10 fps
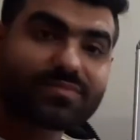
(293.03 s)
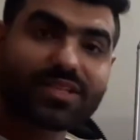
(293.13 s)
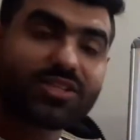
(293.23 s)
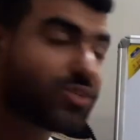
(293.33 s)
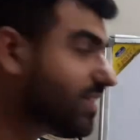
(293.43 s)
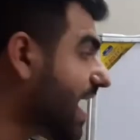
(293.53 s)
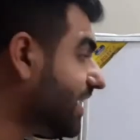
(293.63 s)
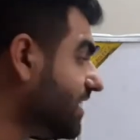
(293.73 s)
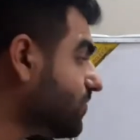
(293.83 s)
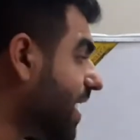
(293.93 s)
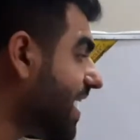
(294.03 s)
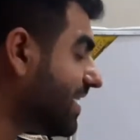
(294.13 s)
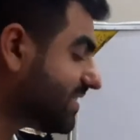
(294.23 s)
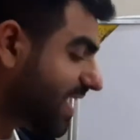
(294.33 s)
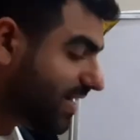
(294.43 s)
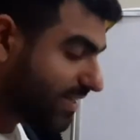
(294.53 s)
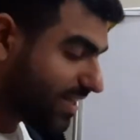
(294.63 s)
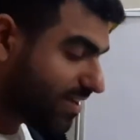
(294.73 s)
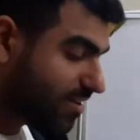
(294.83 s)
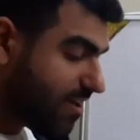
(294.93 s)
So that is why at
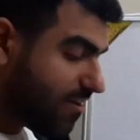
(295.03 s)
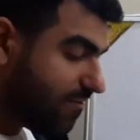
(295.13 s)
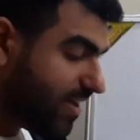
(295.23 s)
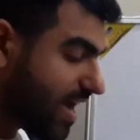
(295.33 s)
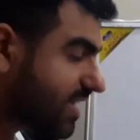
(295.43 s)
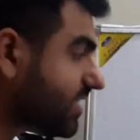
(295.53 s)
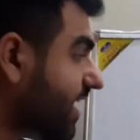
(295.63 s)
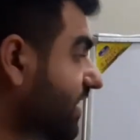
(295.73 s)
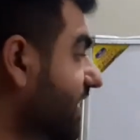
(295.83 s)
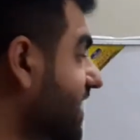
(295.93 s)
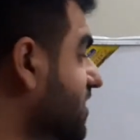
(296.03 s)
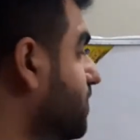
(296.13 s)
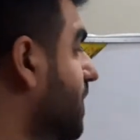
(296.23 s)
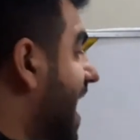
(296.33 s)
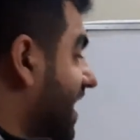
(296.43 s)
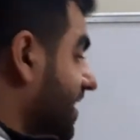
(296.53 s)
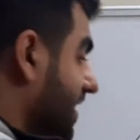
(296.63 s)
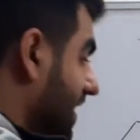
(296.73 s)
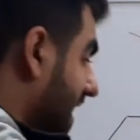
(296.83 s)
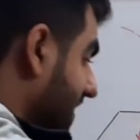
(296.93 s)
center, we are seeing these
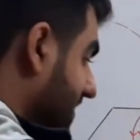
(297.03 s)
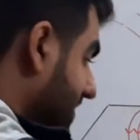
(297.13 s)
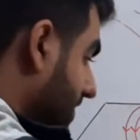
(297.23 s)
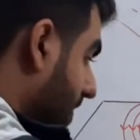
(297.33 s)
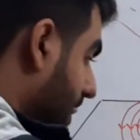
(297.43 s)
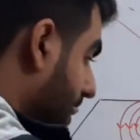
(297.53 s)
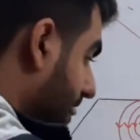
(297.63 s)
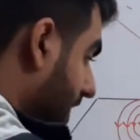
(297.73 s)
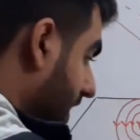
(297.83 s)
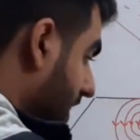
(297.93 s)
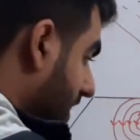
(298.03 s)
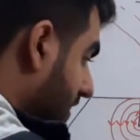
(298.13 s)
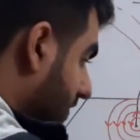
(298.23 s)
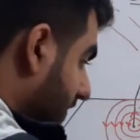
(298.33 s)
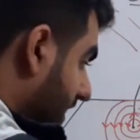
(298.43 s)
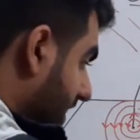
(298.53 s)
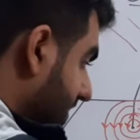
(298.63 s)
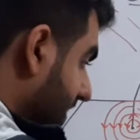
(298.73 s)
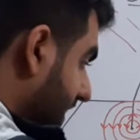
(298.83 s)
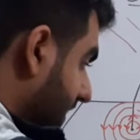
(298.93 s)
parallel lines. We are
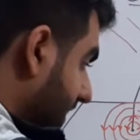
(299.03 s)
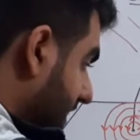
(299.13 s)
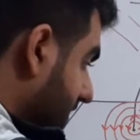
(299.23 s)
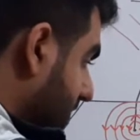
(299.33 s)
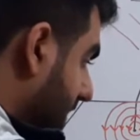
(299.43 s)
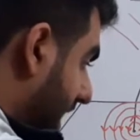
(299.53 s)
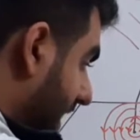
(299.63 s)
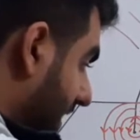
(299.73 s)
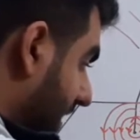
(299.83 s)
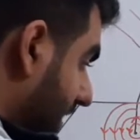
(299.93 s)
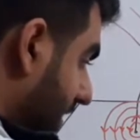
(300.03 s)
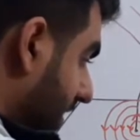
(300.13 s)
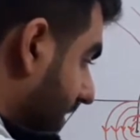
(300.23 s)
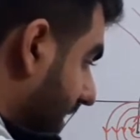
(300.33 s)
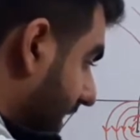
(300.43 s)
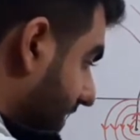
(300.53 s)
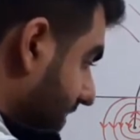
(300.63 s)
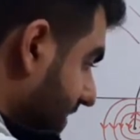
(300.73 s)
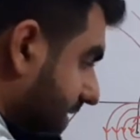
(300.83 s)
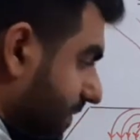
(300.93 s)
seeing these parallel
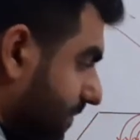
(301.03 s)
lines.